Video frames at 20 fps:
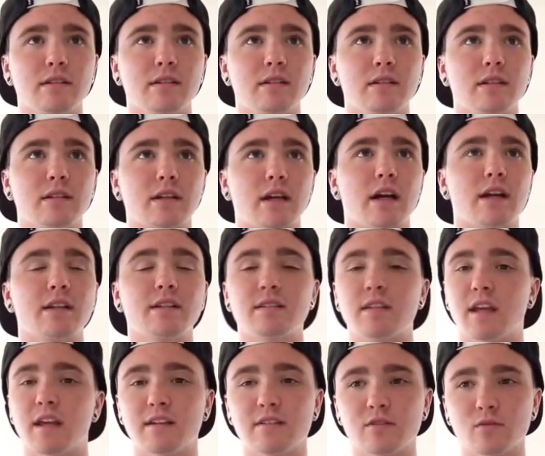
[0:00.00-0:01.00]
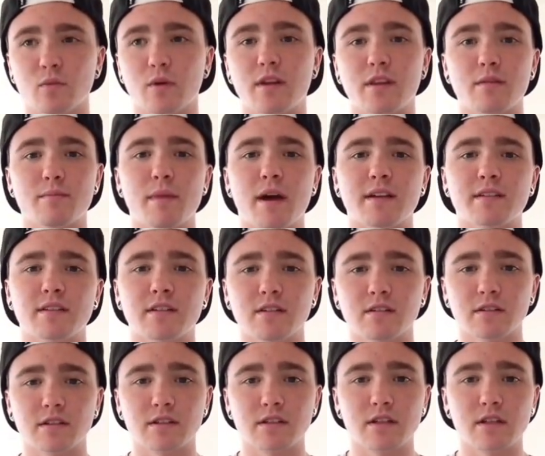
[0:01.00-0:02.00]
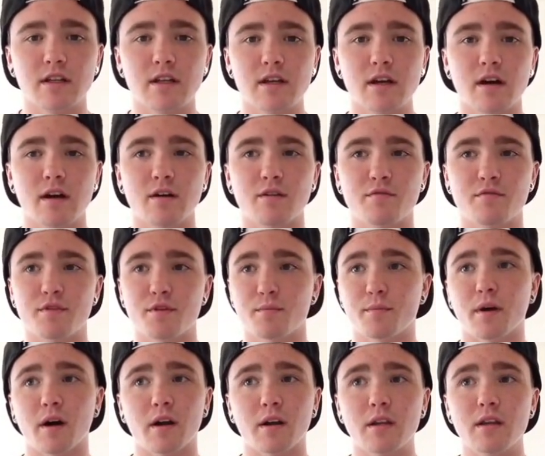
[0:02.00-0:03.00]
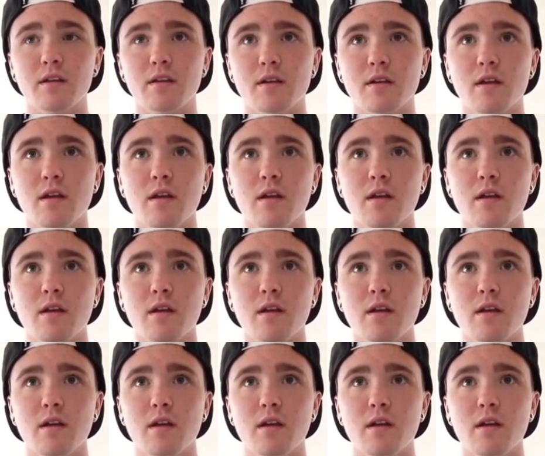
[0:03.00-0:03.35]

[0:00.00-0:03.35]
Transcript: it kind of takes away the masculinity of your body.